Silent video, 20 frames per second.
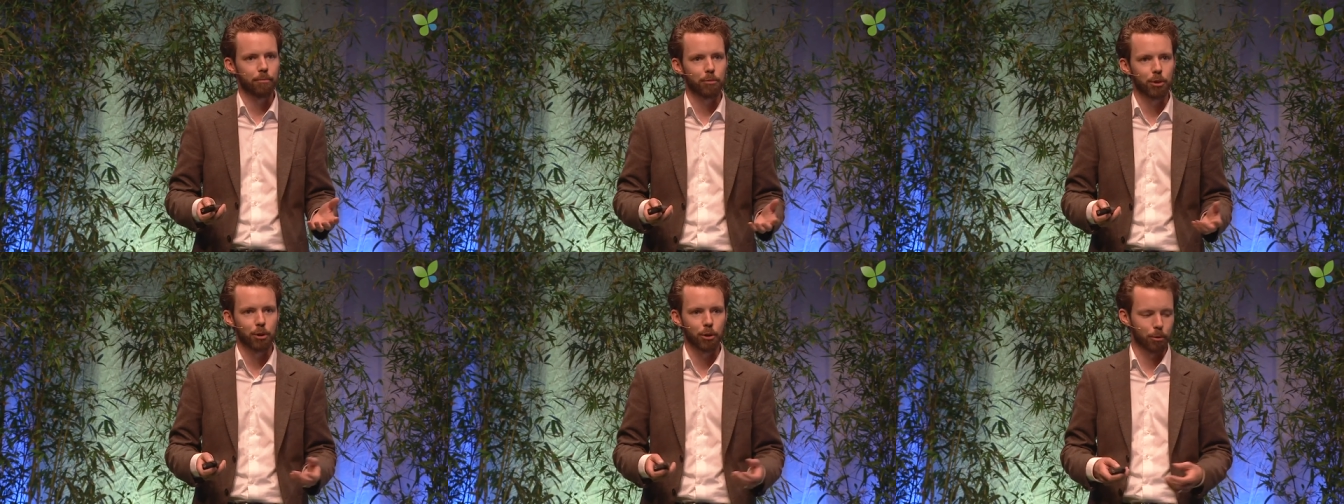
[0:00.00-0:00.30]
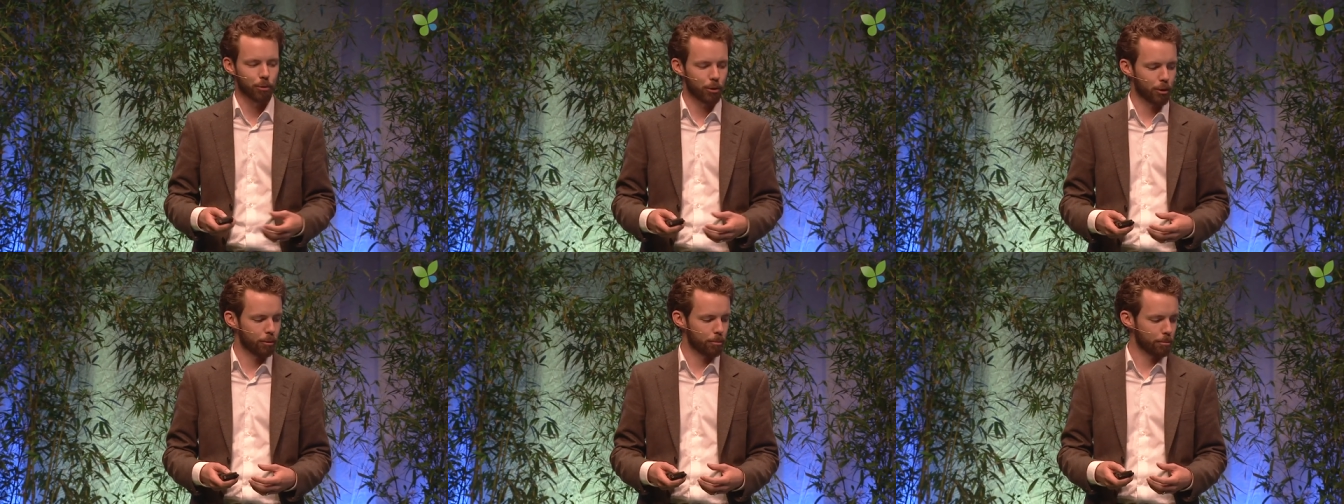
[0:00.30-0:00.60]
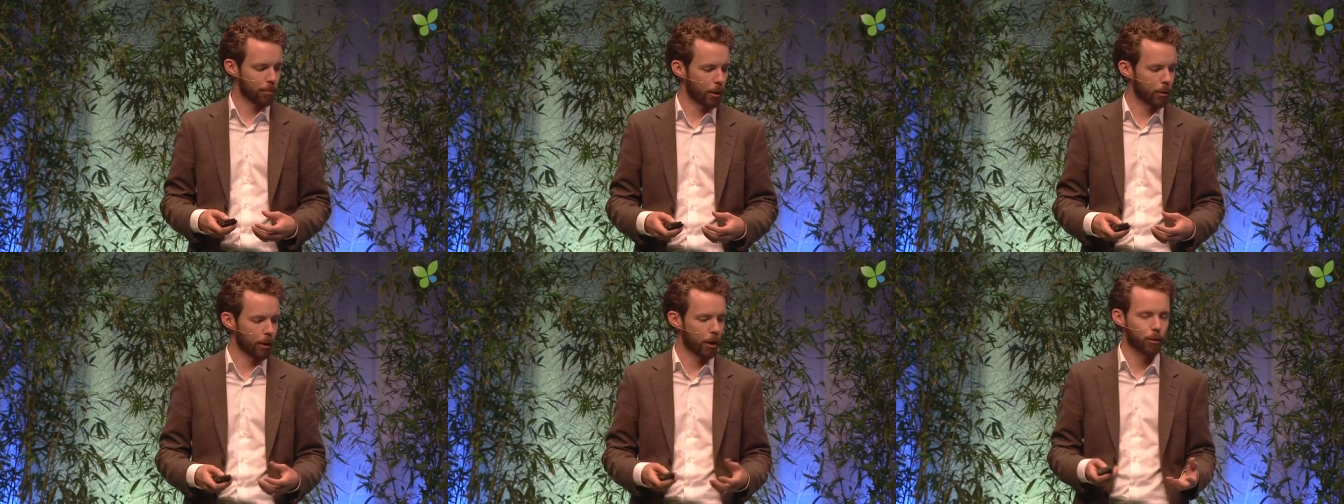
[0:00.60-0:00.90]
your
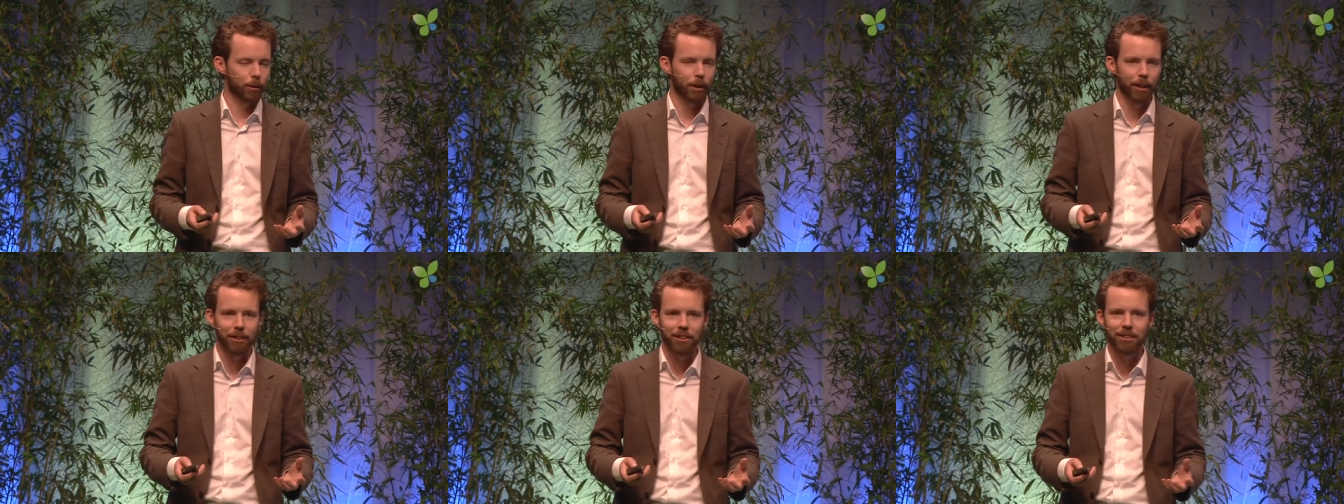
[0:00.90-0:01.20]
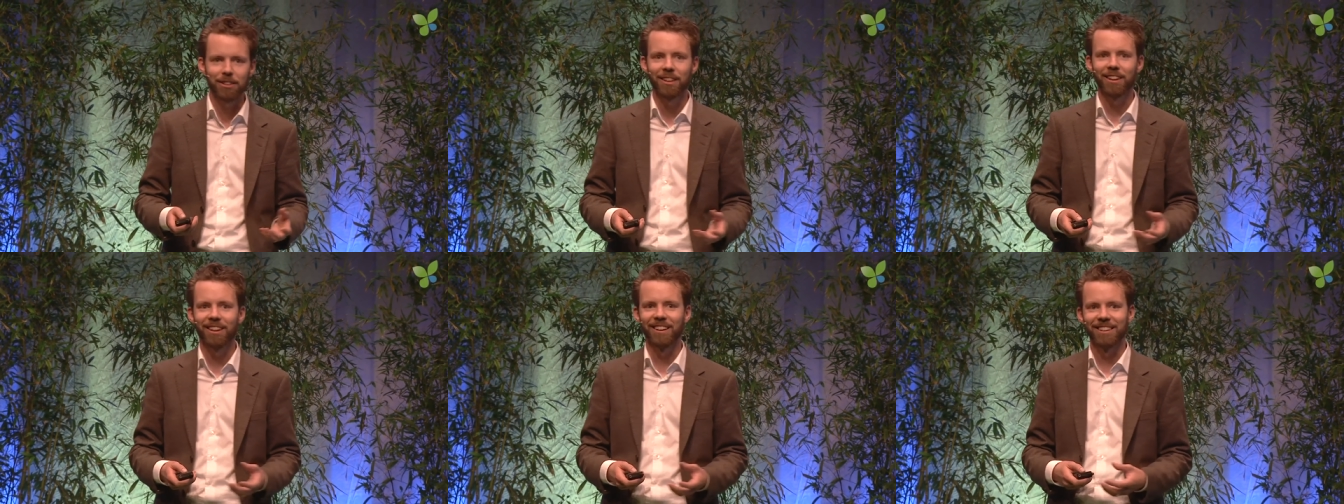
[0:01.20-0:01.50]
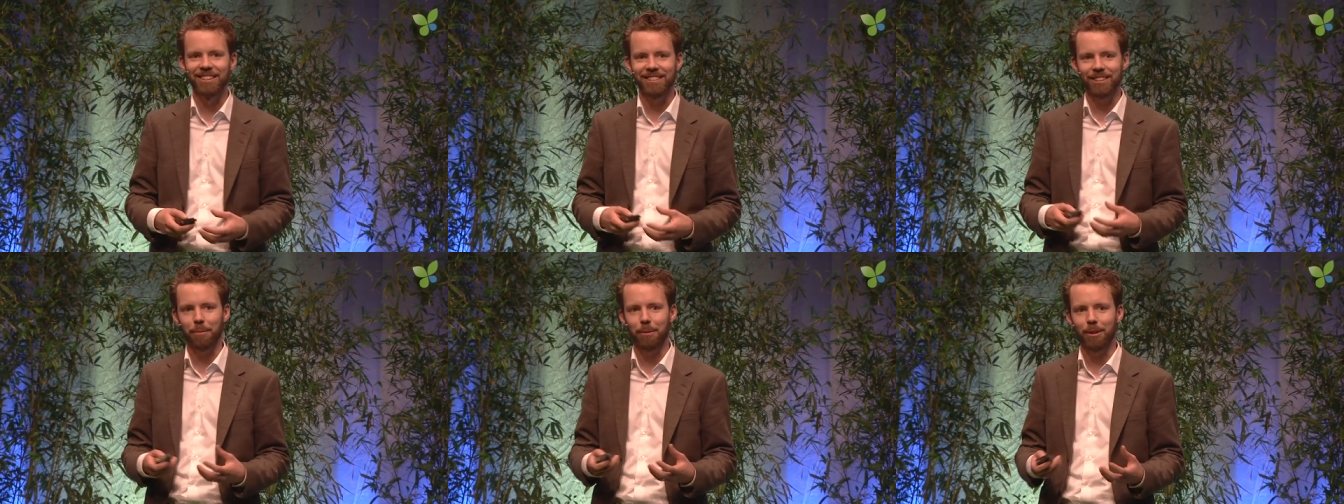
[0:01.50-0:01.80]
power outlet,
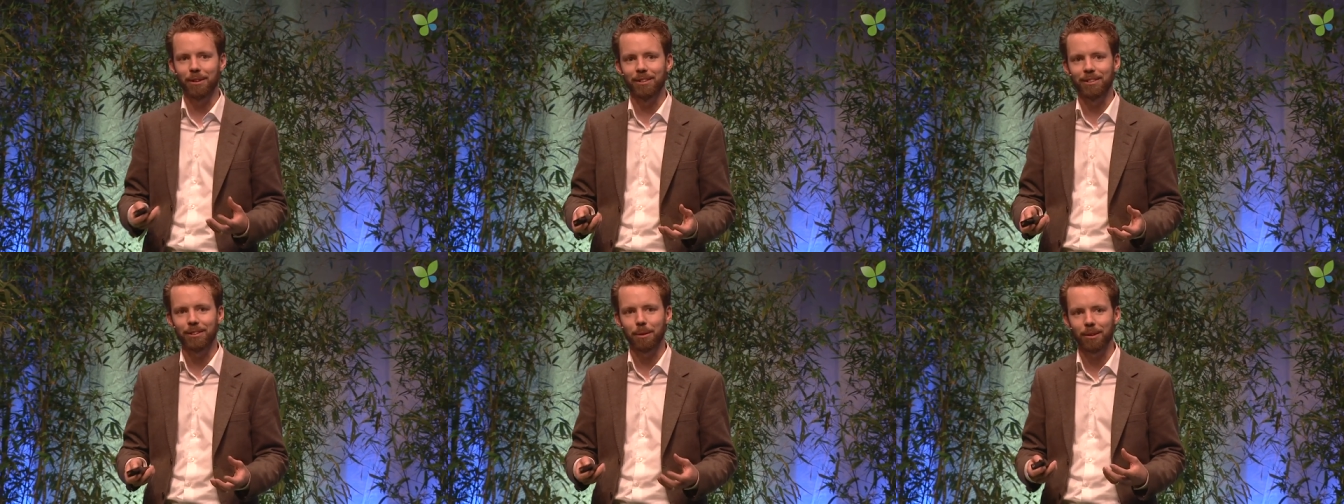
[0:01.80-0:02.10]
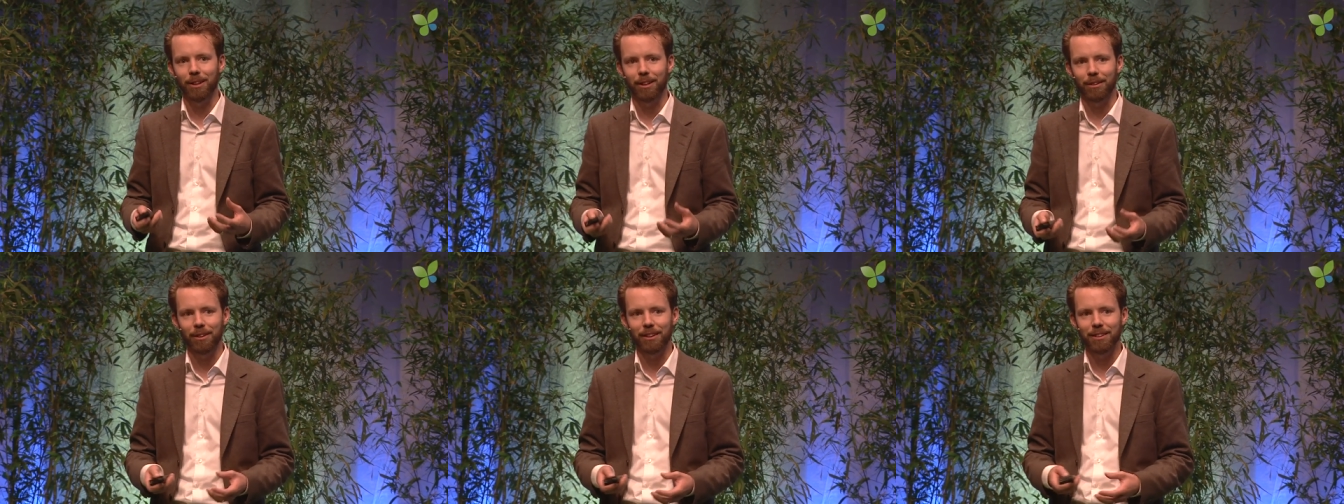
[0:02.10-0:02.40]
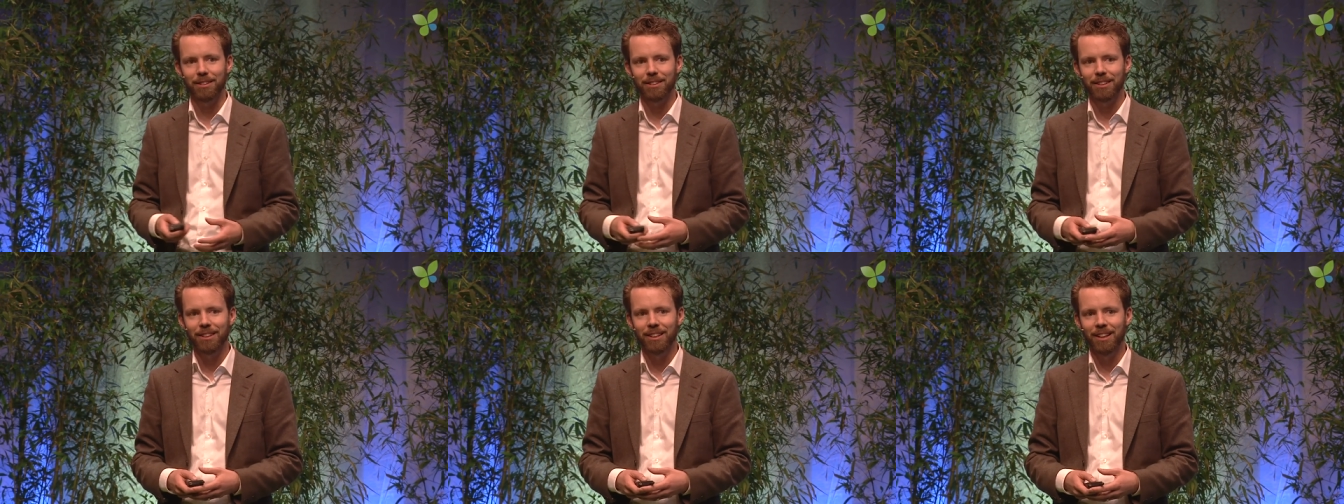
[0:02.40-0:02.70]
something like
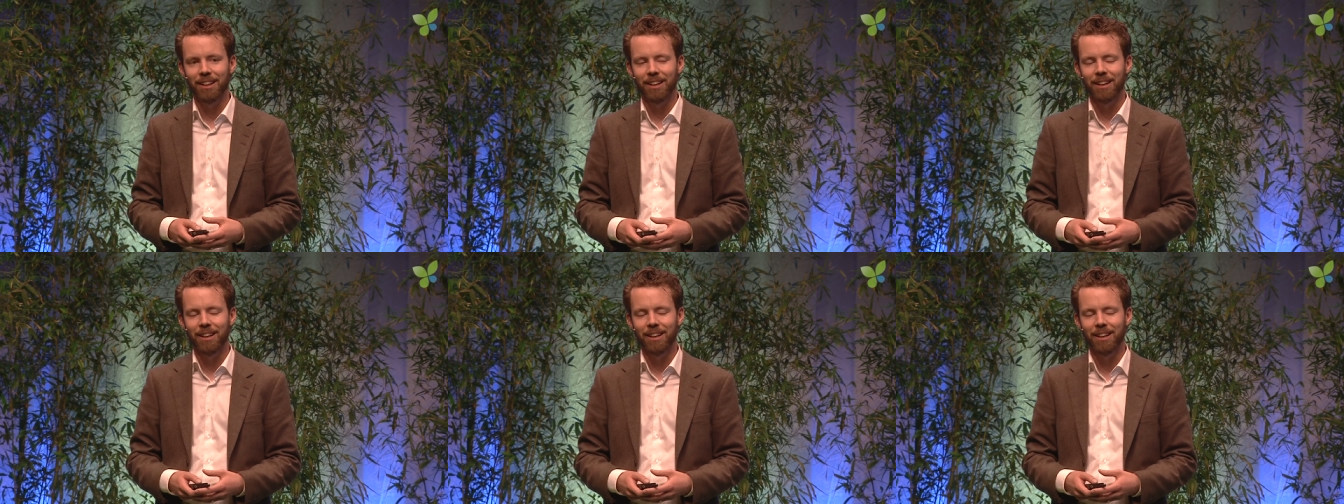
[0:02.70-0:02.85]
this.